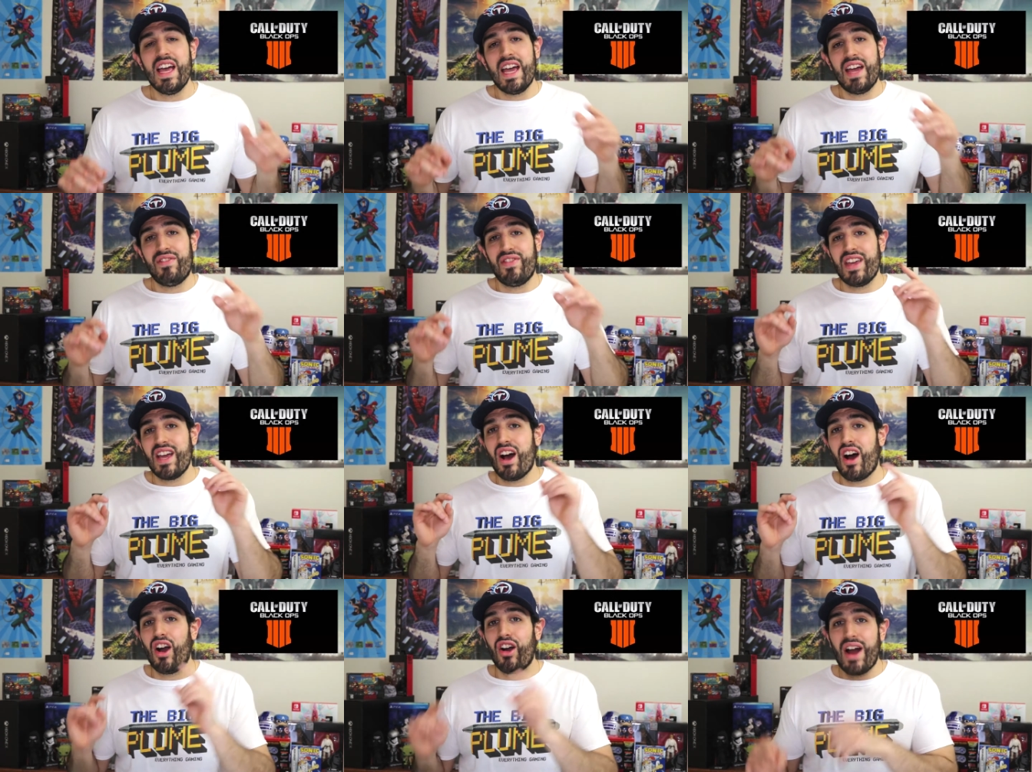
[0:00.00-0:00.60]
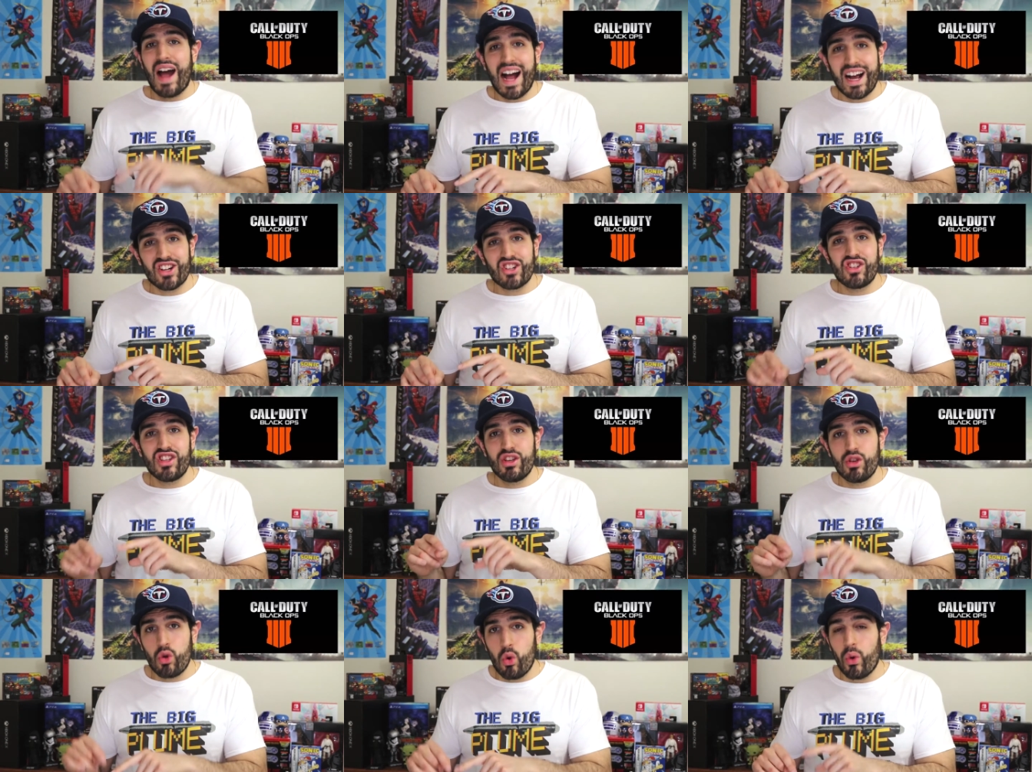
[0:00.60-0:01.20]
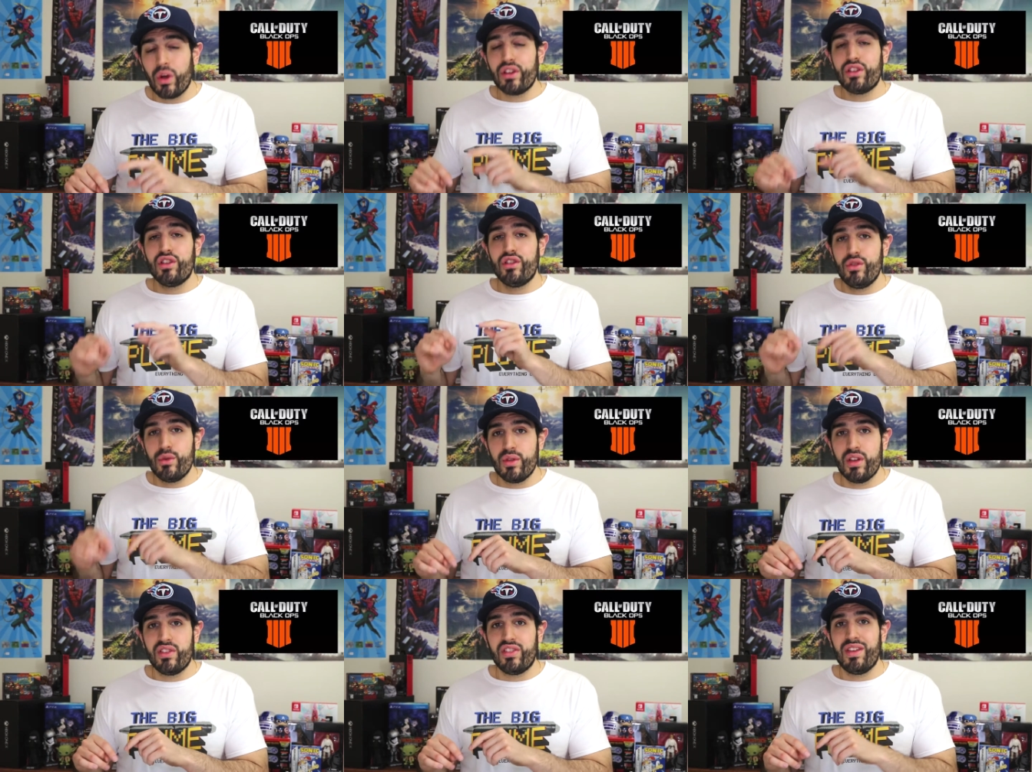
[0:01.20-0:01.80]
If they are actually going to
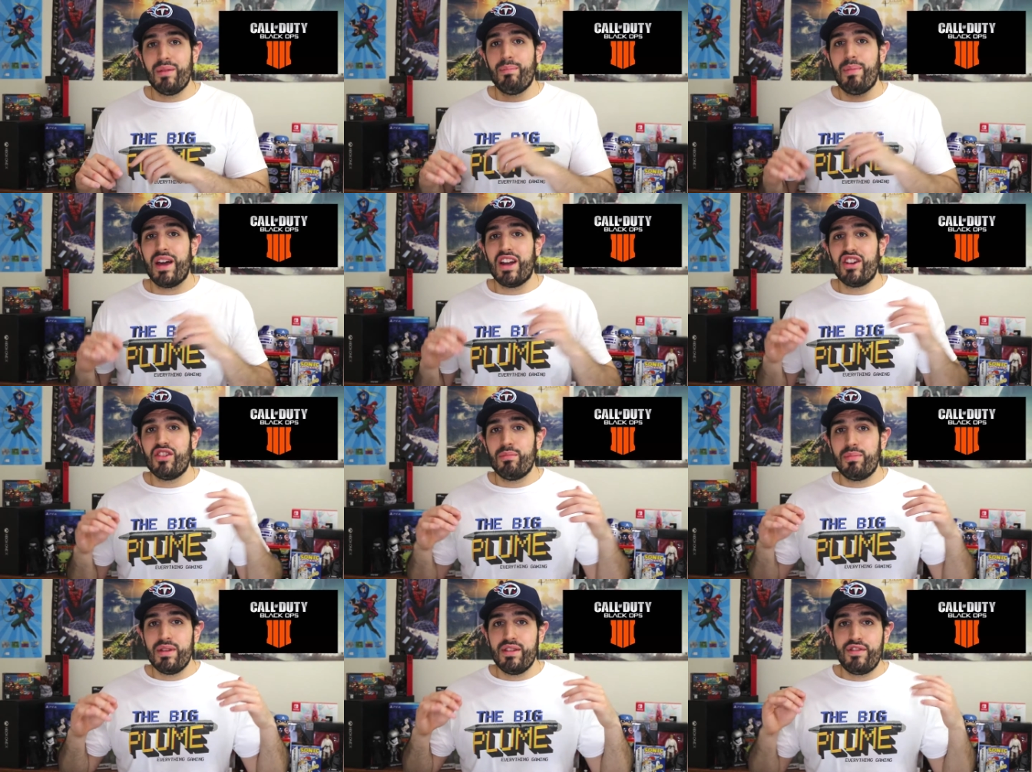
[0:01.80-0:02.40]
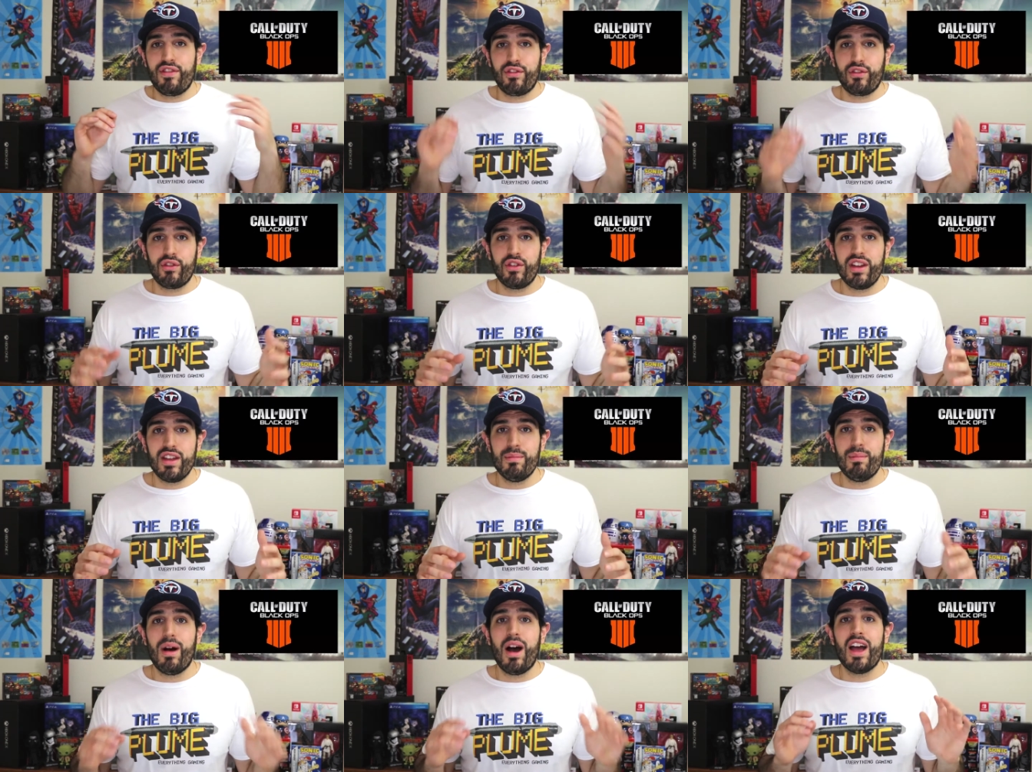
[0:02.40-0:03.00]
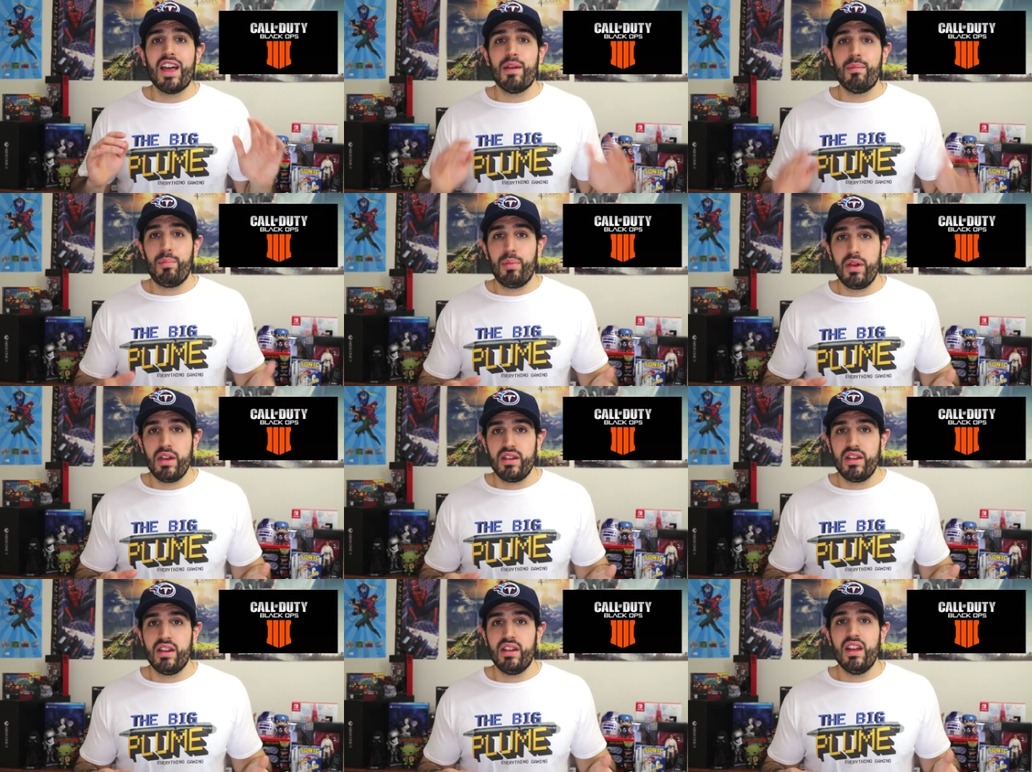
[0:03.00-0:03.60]
do this, it better be free, in my
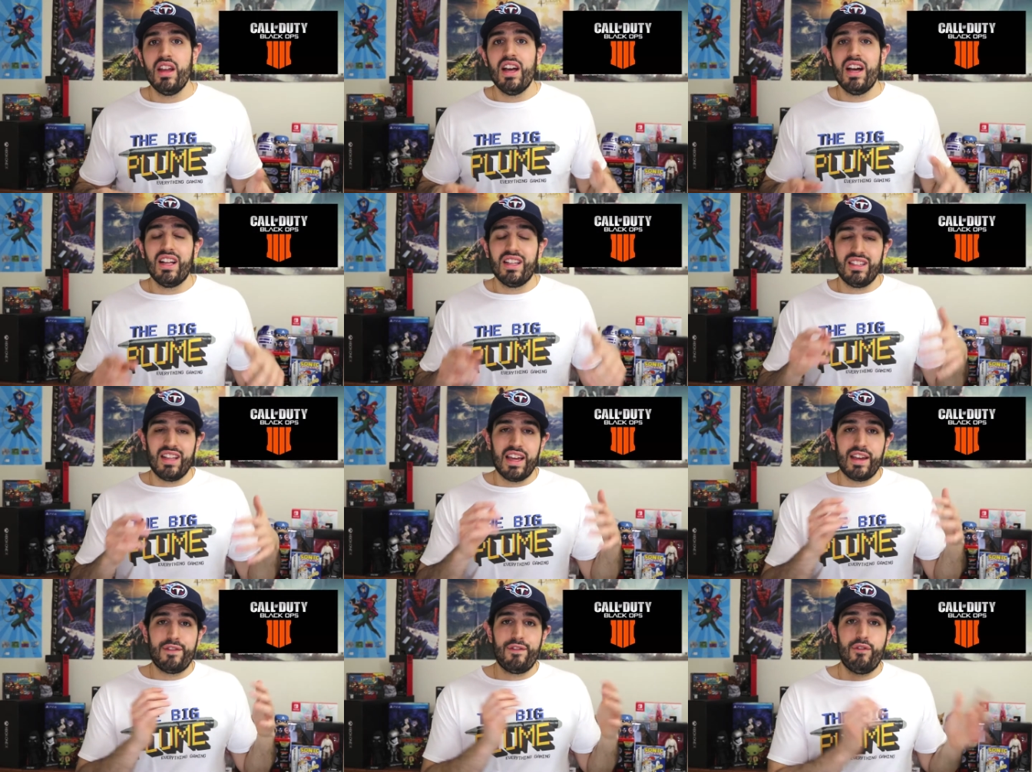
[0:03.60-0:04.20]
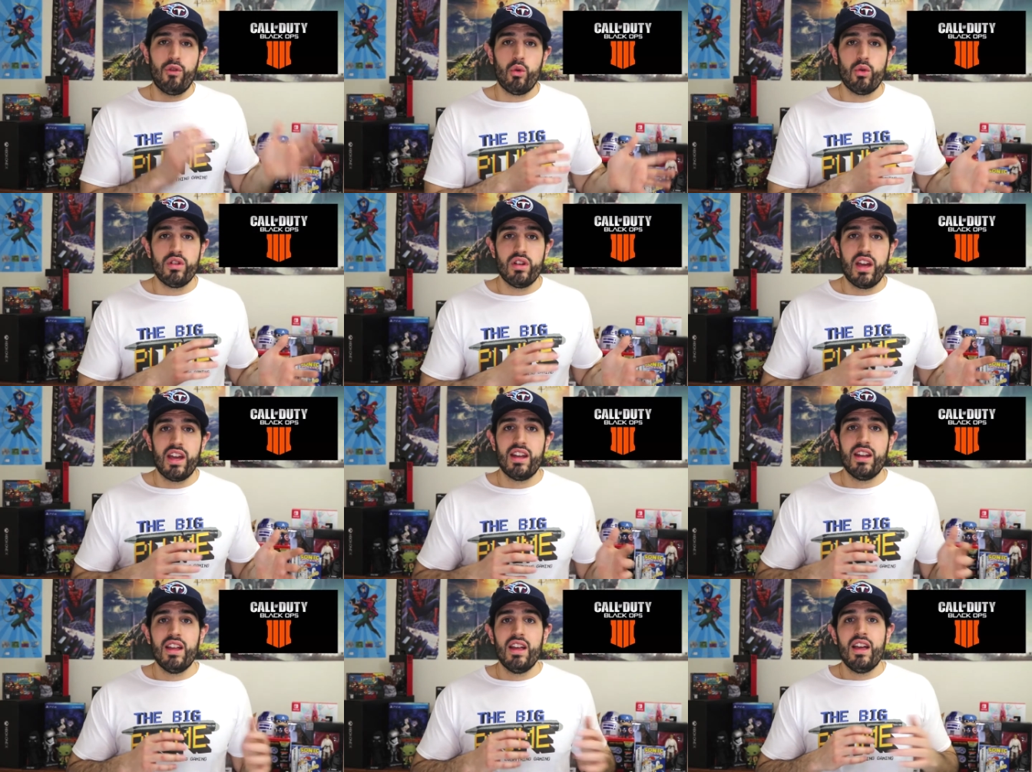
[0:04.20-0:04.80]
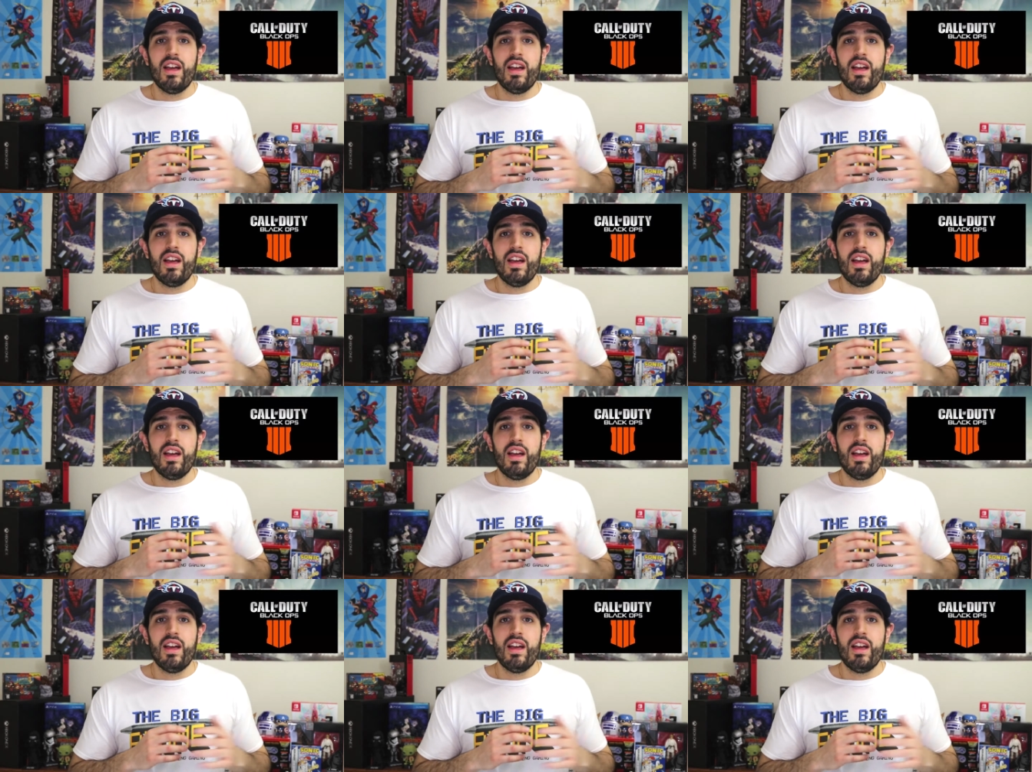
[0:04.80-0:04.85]
opinion, like Fortnite,